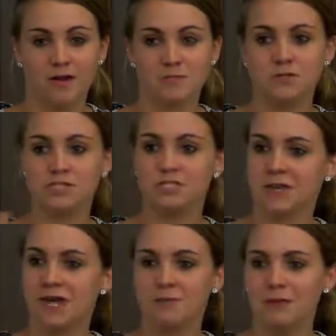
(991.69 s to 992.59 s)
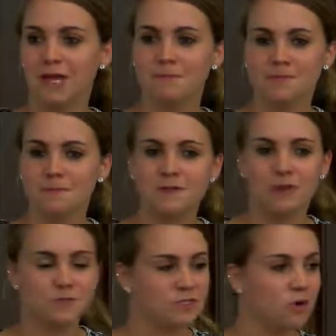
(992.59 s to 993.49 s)
So it just kind of became something
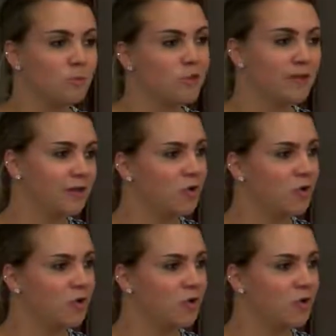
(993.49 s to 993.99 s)
that was normal, like,